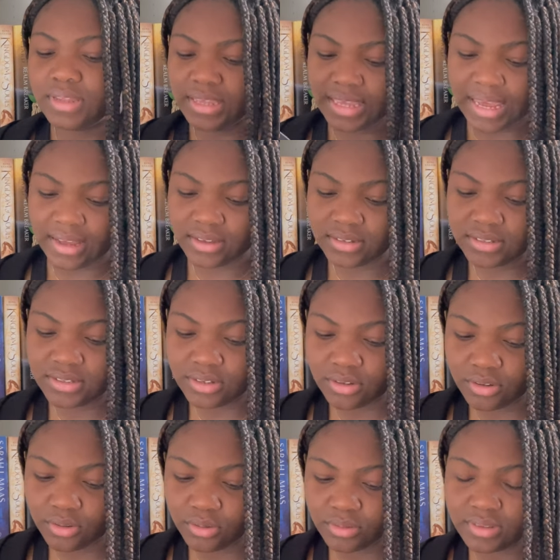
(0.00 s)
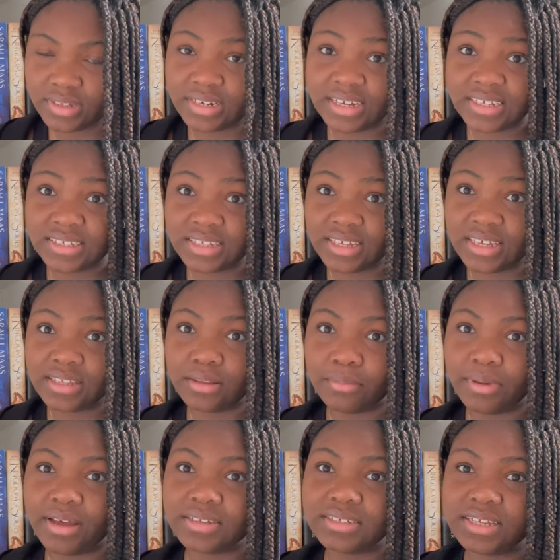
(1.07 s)
yeah, so the next thing in the
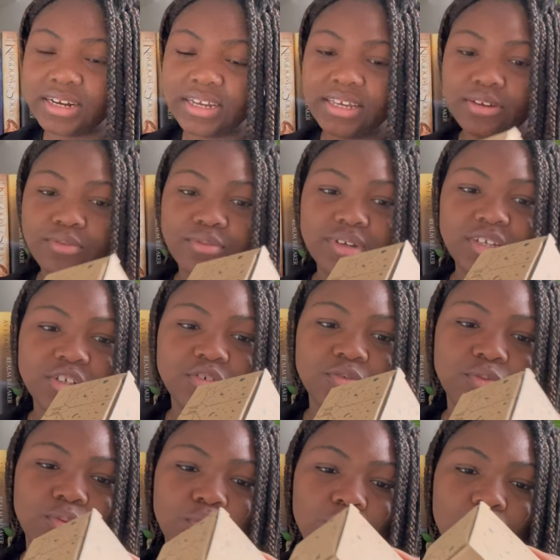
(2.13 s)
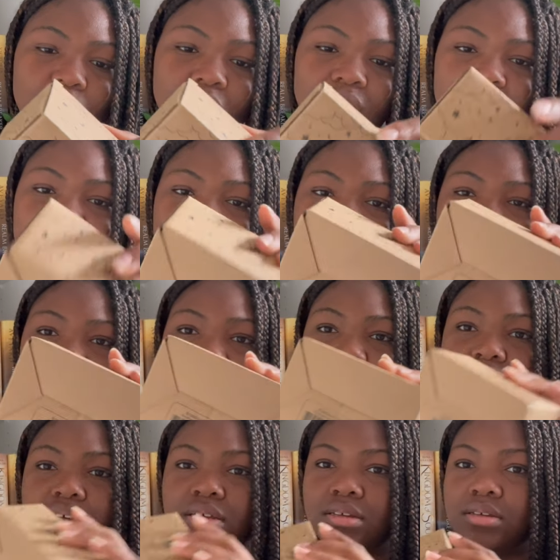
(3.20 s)
box that I can reach for
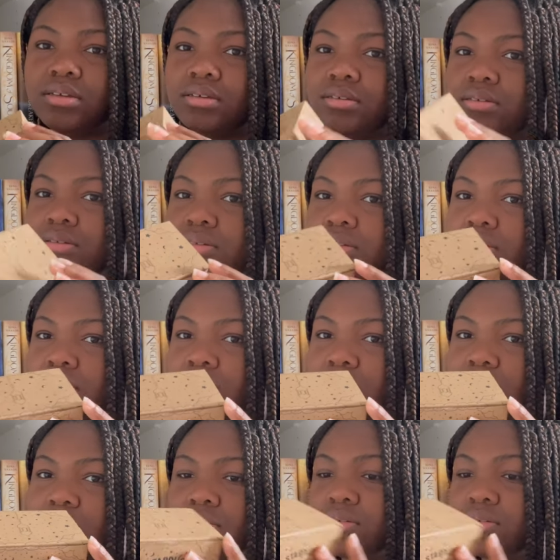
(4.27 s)
is this.